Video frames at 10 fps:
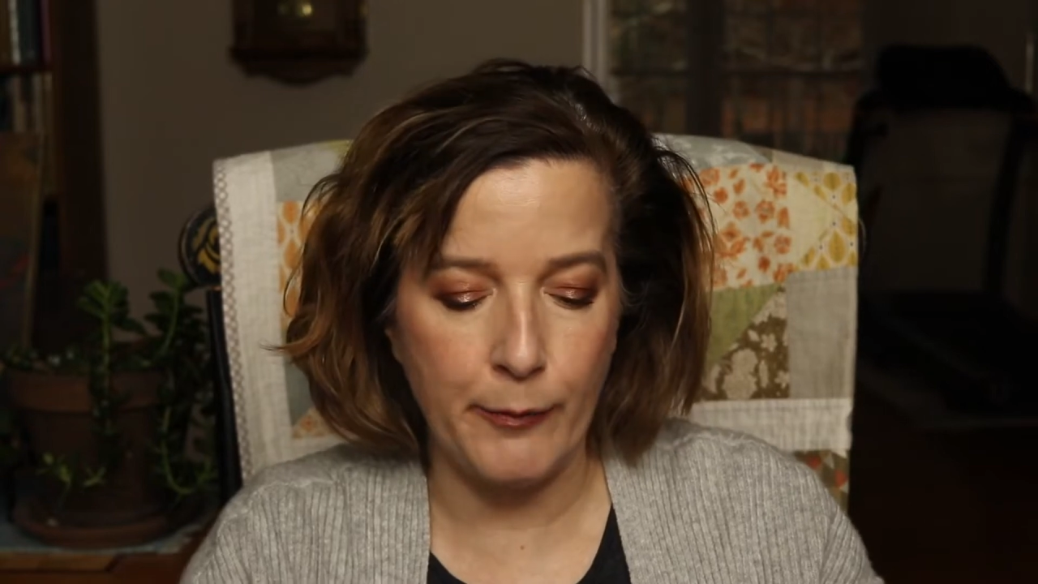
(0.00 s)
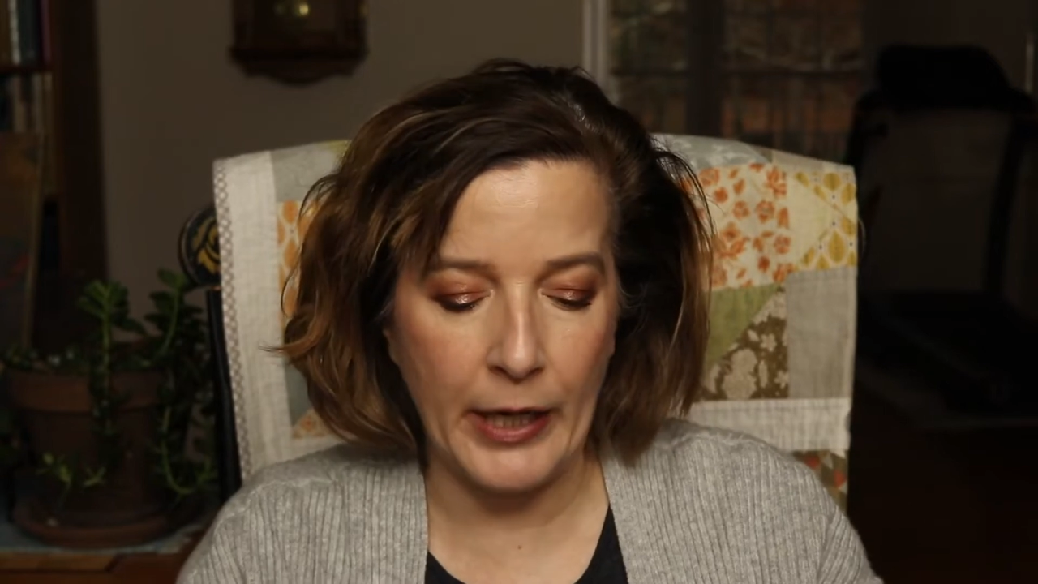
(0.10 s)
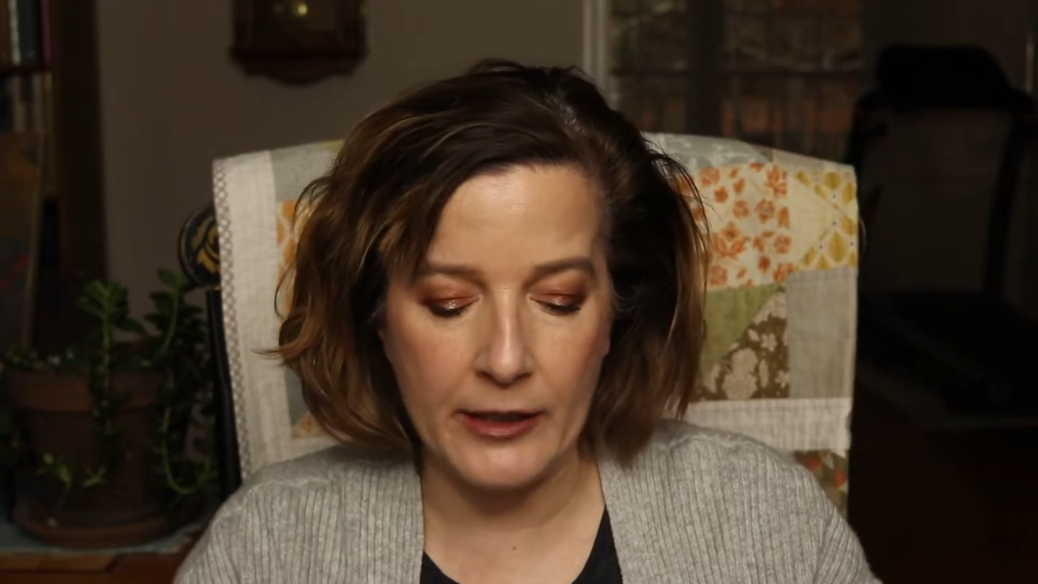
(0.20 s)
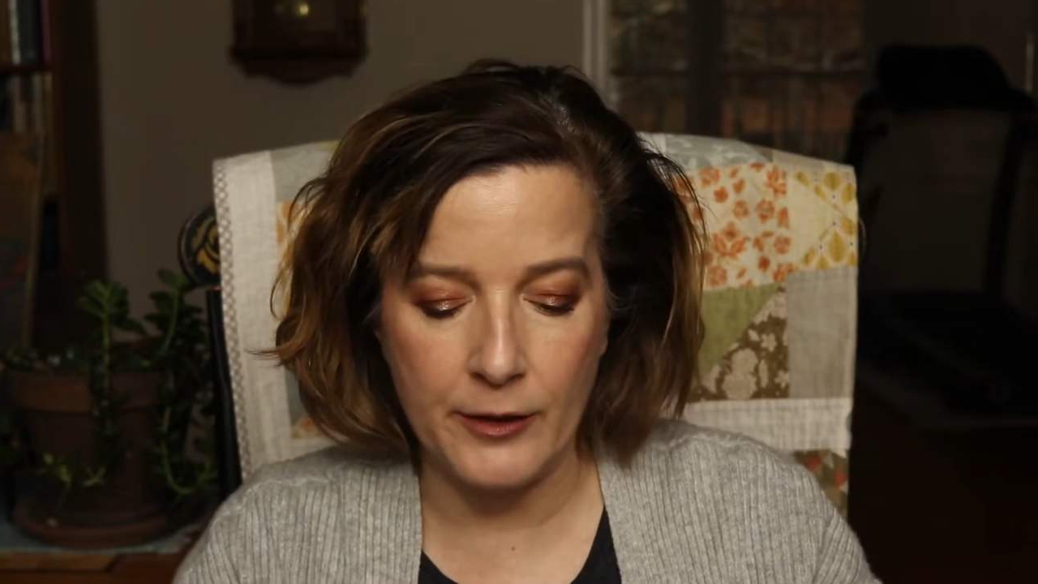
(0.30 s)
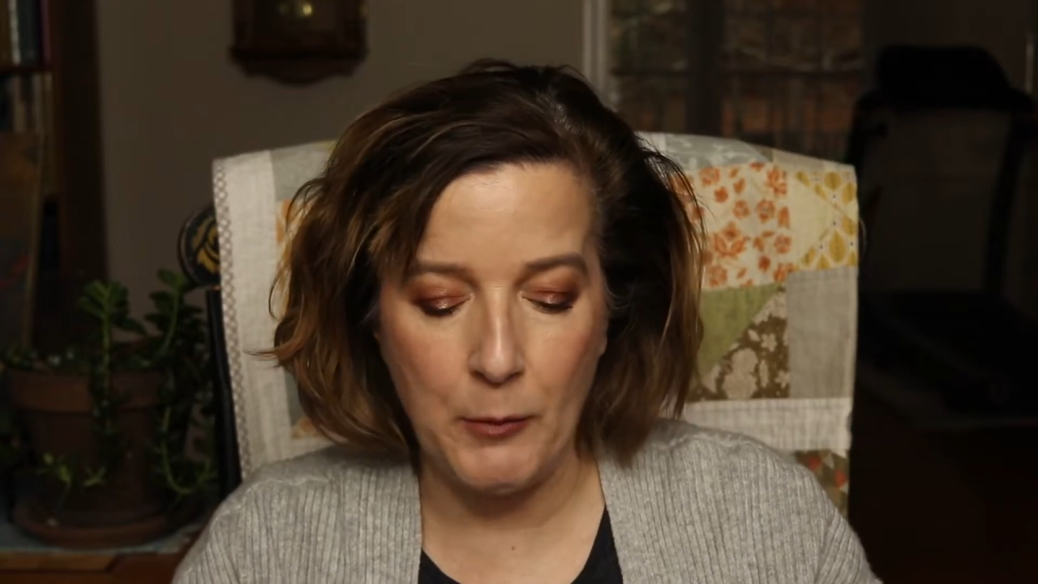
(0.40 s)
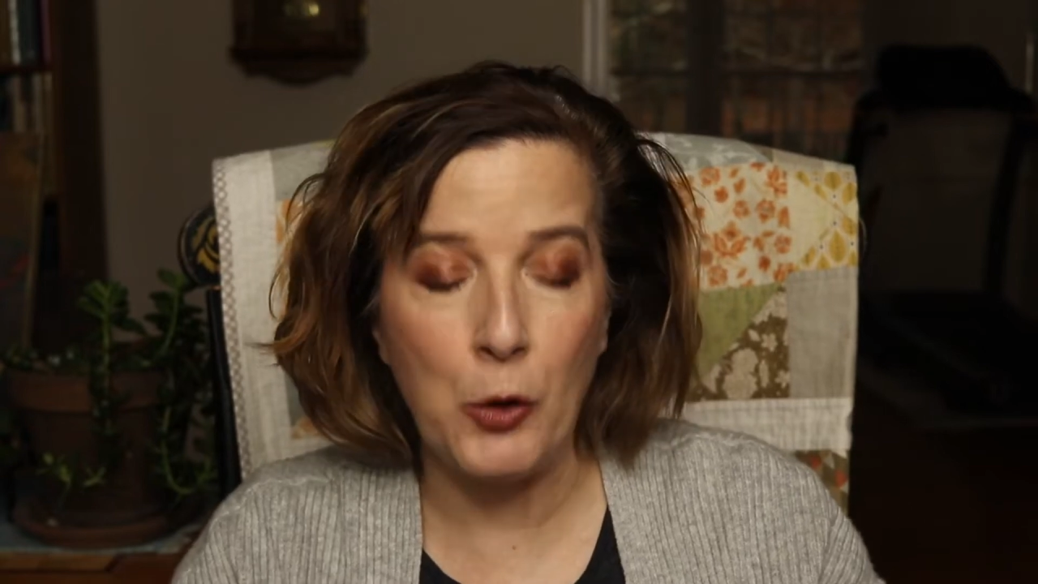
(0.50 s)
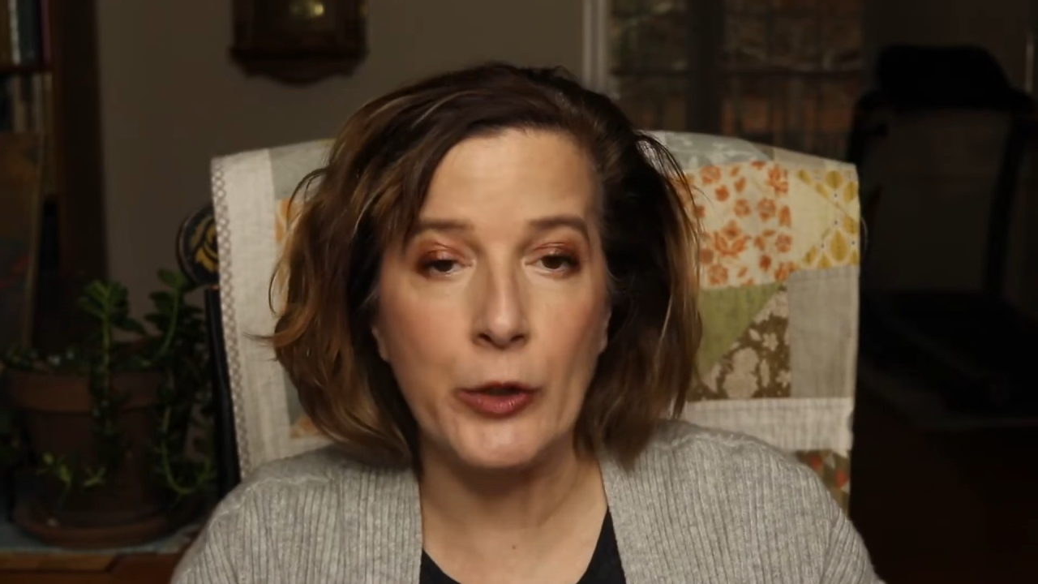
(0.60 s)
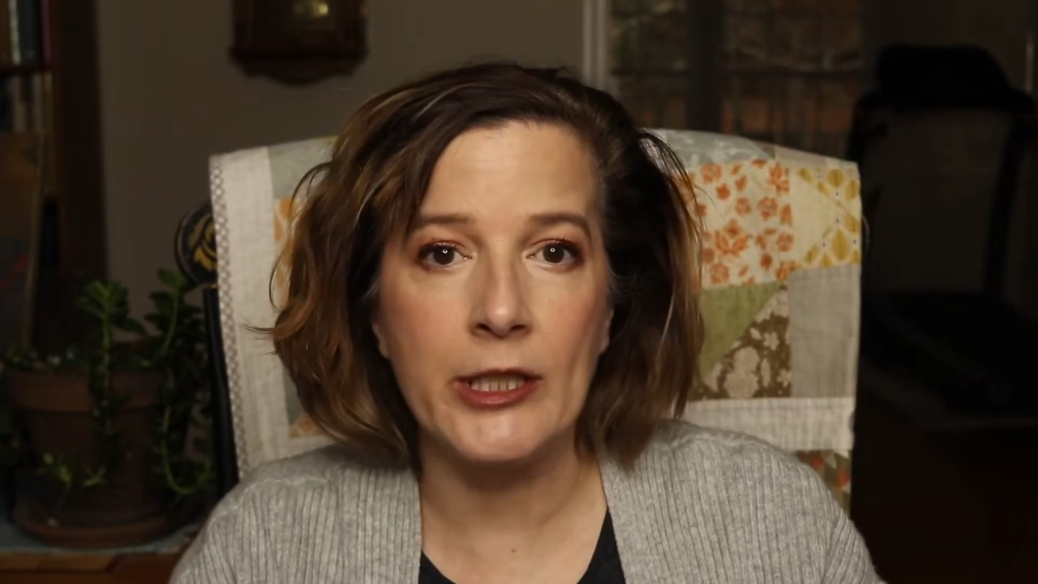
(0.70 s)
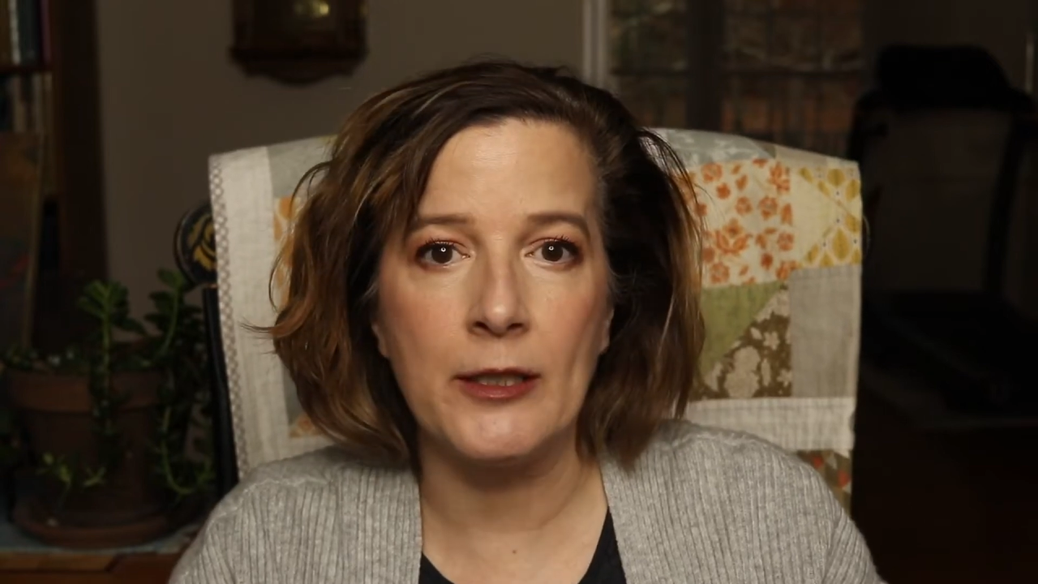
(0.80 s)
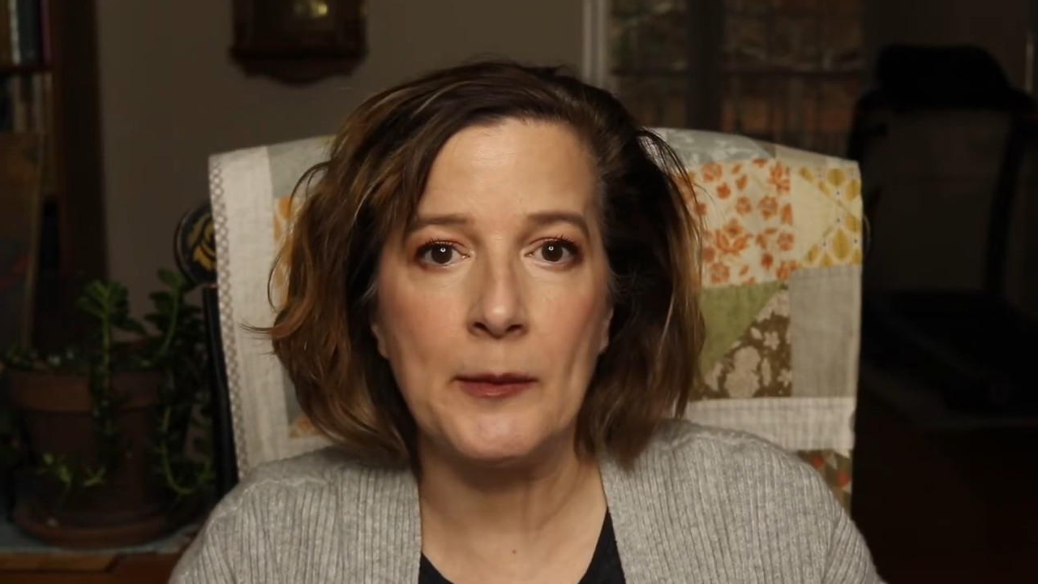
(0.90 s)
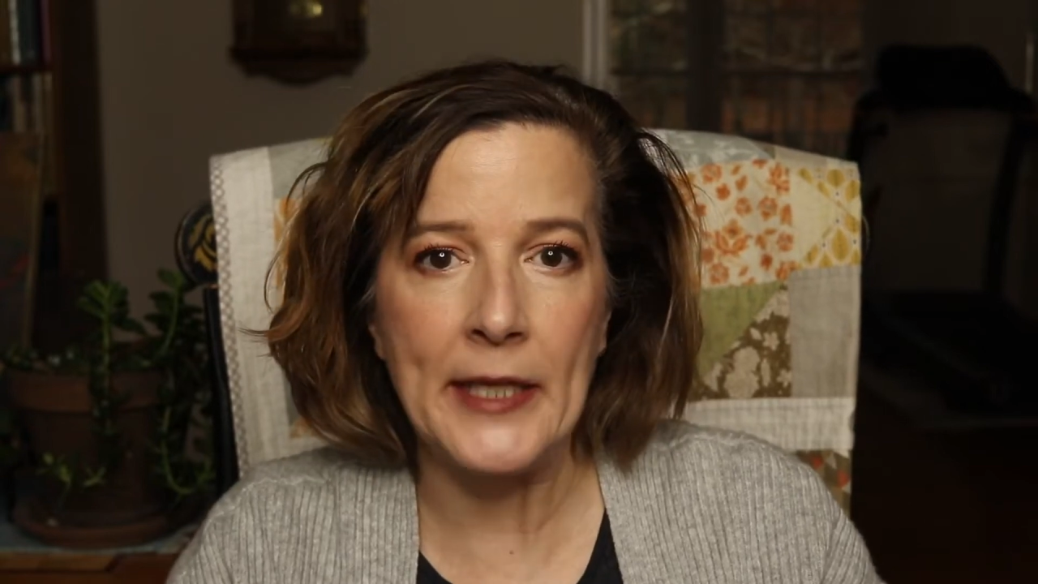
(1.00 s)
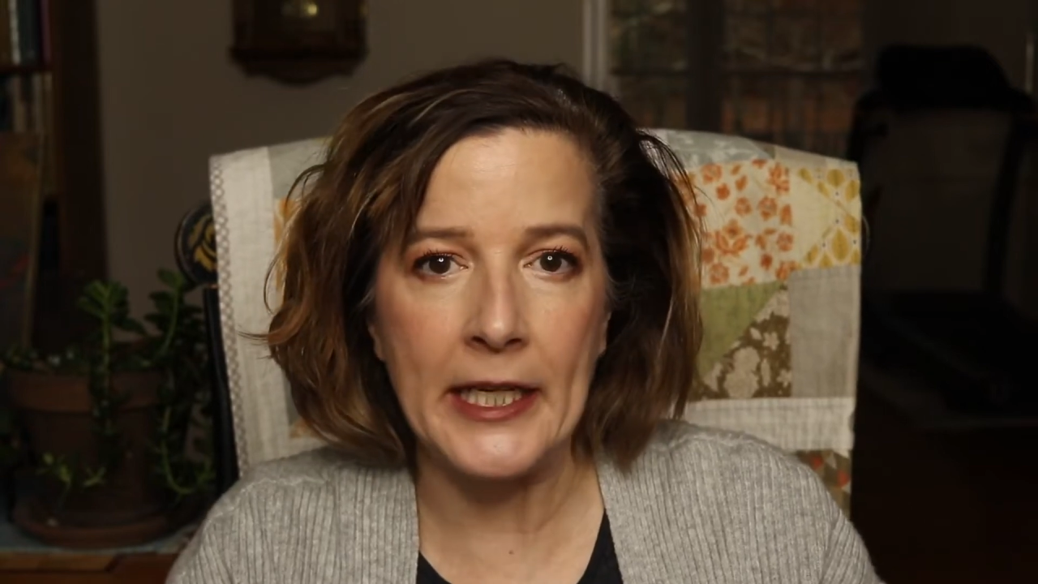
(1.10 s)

pandemonium